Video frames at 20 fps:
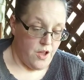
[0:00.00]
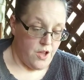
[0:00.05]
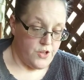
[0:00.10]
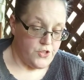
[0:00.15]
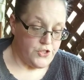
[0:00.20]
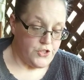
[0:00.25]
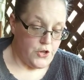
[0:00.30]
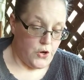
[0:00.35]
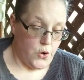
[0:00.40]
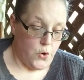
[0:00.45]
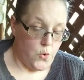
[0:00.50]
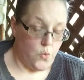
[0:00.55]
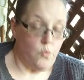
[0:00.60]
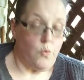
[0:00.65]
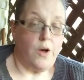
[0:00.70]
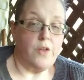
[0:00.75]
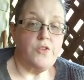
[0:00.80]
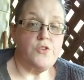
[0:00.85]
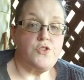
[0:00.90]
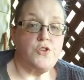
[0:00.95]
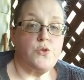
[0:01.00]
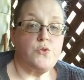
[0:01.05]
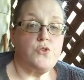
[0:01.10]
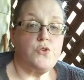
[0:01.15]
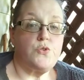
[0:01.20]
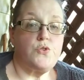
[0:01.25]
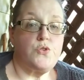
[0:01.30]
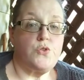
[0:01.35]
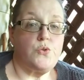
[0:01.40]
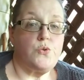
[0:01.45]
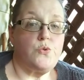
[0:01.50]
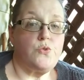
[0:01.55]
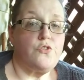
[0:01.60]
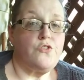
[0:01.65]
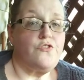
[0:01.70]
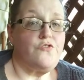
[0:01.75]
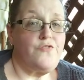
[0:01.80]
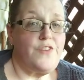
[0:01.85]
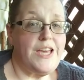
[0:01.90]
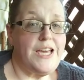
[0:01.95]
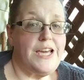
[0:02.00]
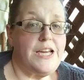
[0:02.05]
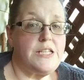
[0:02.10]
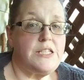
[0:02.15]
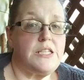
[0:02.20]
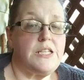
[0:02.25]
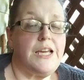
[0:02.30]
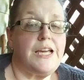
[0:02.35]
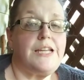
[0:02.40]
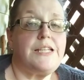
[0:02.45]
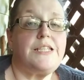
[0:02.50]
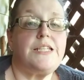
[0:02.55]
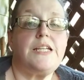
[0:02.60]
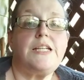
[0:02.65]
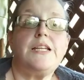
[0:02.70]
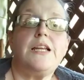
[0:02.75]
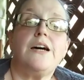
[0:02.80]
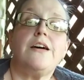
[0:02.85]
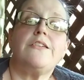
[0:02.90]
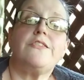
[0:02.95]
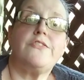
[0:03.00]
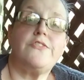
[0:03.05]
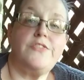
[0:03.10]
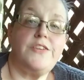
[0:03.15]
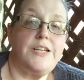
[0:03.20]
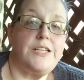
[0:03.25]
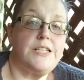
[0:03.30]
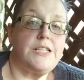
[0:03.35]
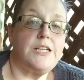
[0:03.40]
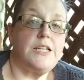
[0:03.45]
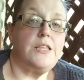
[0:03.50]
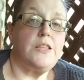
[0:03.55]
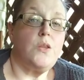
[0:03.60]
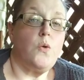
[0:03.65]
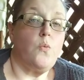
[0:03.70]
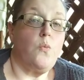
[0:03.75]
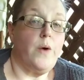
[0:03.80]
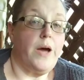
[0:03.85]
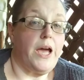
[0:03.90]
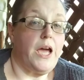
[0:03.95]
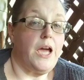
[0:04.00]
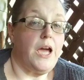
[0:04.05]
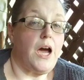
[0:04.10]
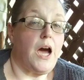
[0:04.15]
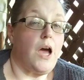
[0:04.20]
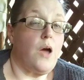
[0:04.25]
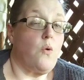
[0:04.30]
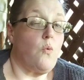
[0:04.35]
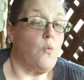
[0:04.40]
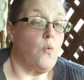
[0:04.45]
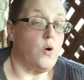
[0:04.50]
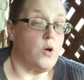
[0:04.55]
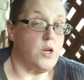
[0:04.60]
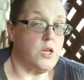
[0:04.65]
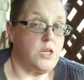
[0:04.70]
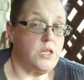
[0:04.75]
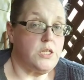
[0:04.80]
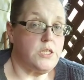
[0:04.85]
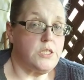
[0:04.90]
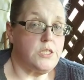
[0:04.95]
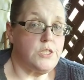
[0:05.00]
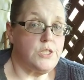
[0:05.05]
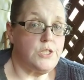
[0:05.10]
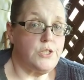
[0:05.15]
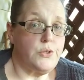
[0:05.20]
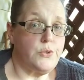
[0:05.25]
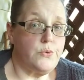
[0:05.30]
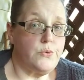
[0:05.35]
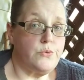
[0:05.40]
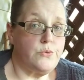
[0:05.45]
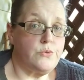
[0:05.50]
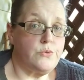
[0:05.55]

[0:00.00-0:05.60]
so while the Zozo Suit fit, it did not fit in the way I wanted it to.